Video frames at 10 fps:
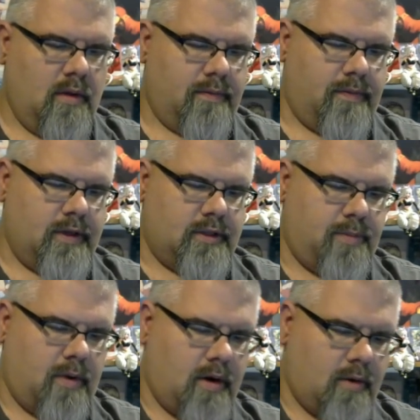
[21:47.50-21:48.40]
Free
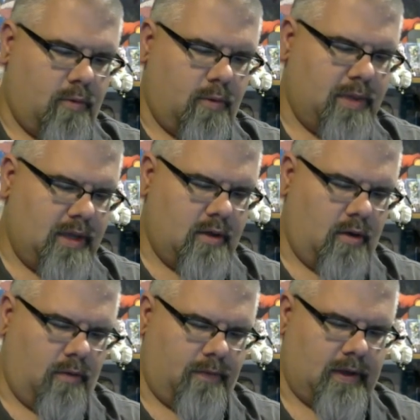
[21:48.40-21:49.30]
spark will be
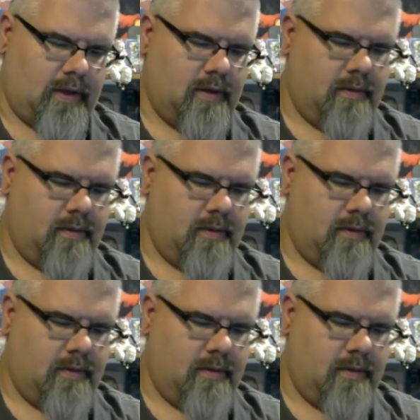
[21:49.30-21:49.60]
Gullwing.